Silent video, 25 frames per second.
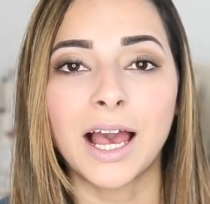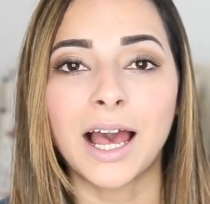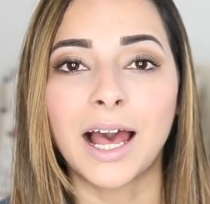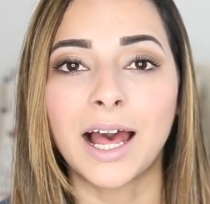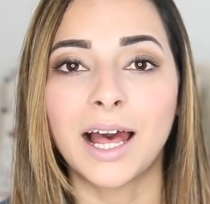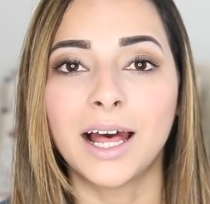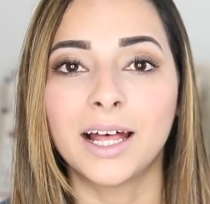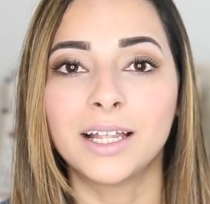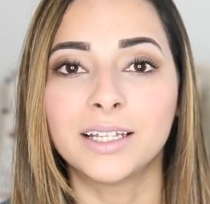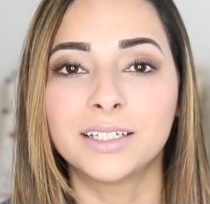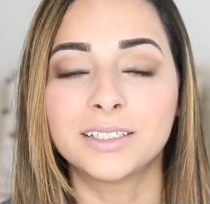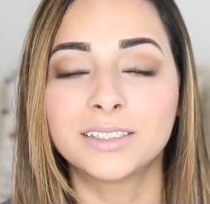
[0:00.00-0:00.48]

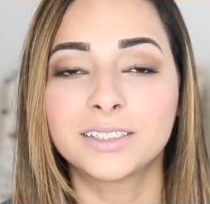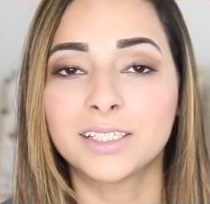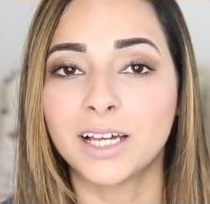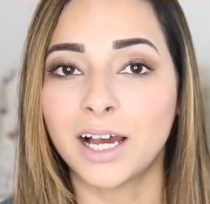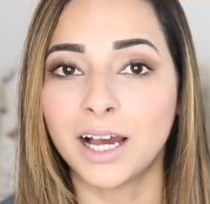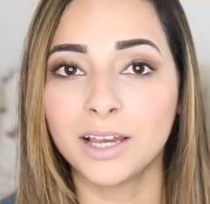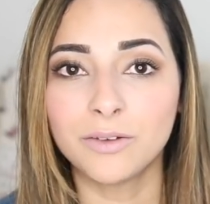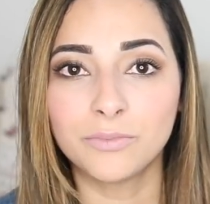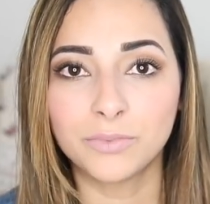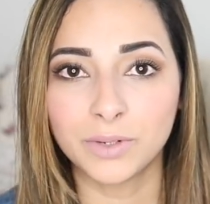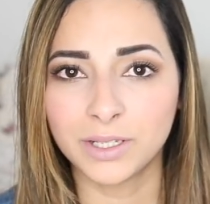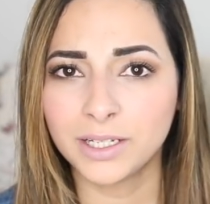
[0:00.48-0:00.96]
And
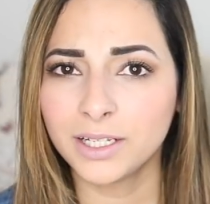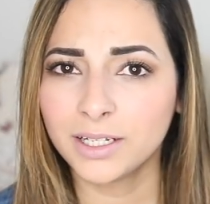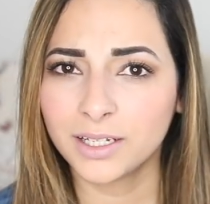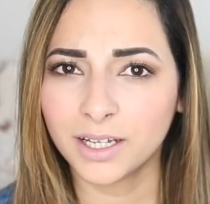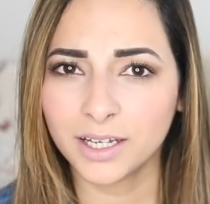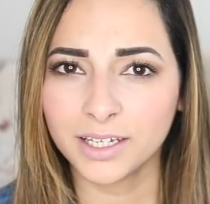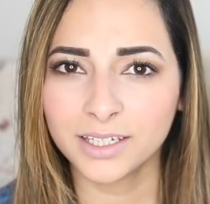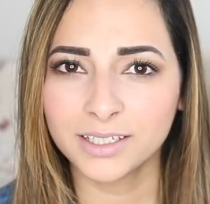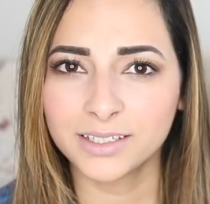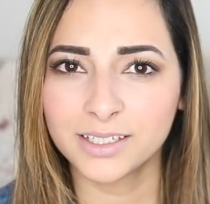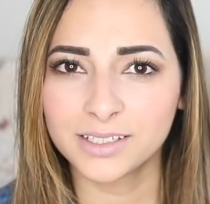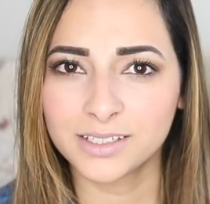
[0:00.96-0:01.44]
I really
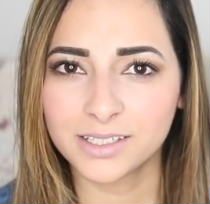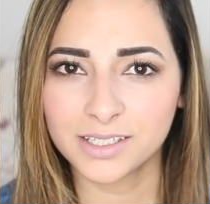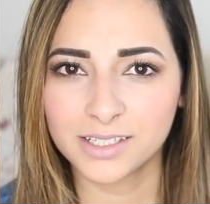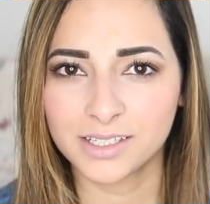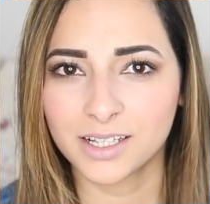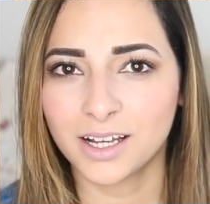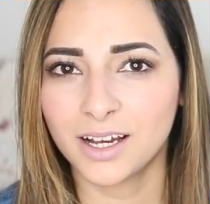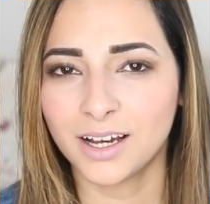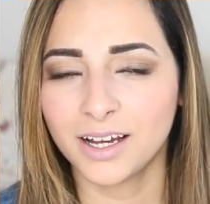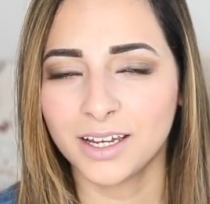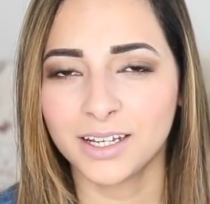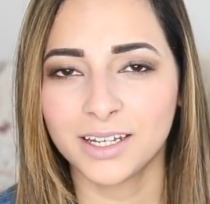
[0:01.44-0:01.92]
like the
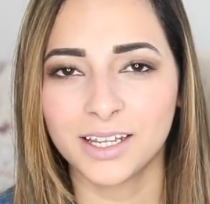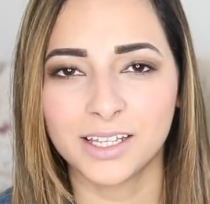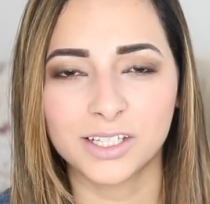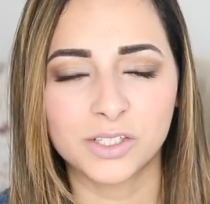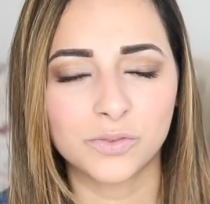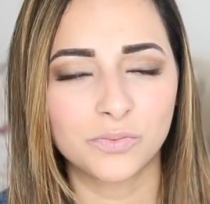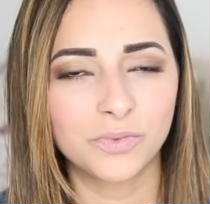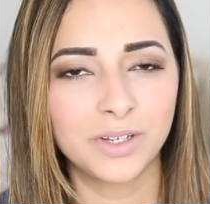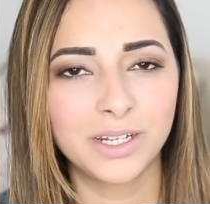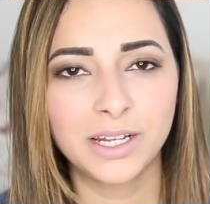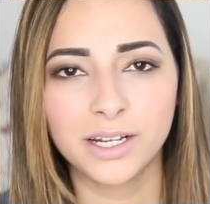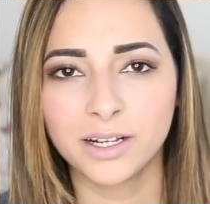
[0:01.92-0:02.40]
design.
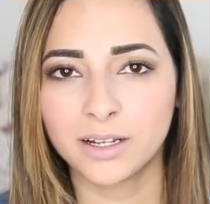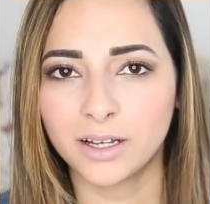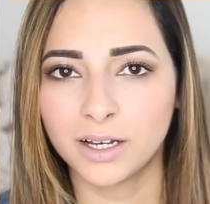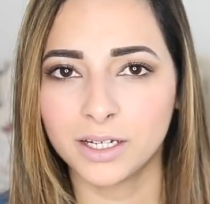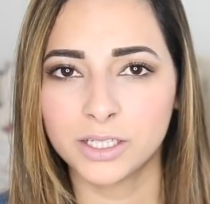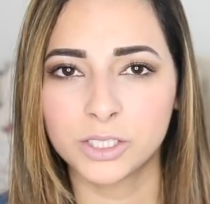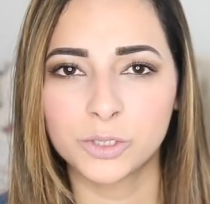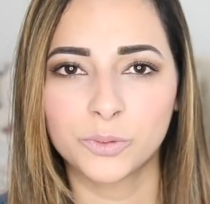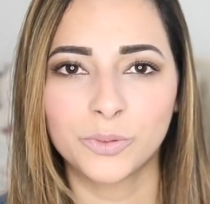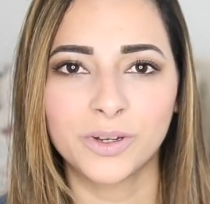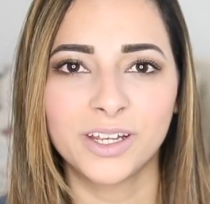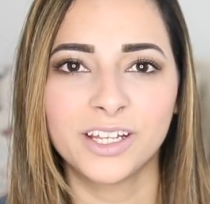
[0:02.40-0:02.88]
It's really
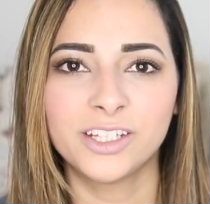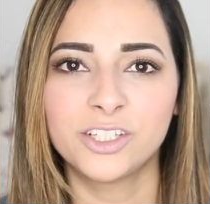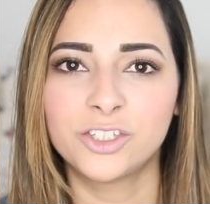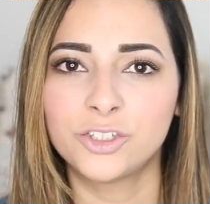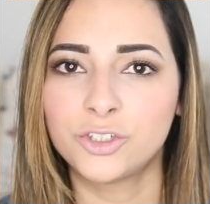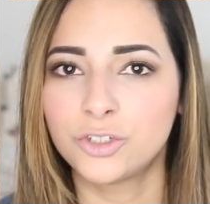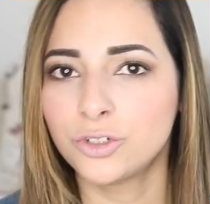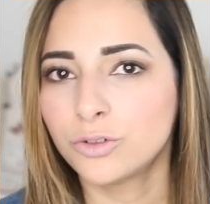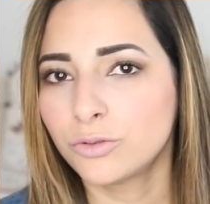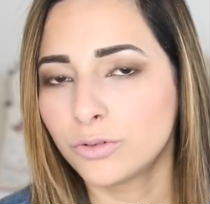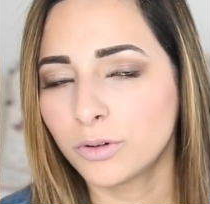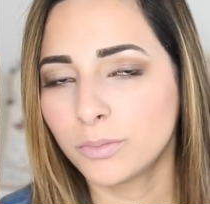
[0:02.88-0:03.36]

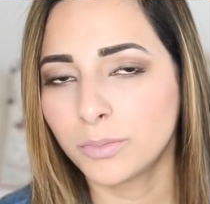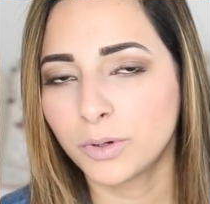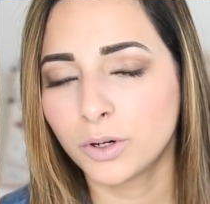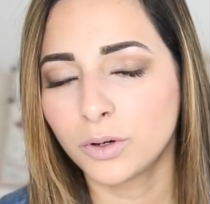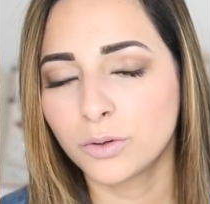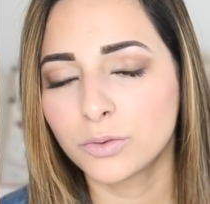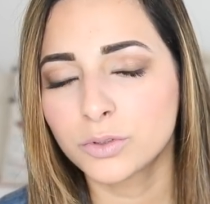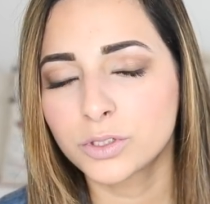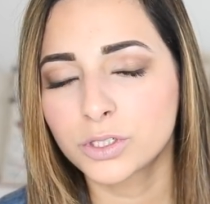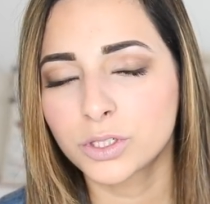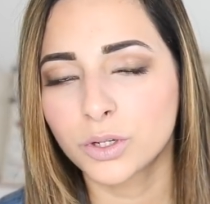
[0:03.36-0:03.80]
lightweight, durable.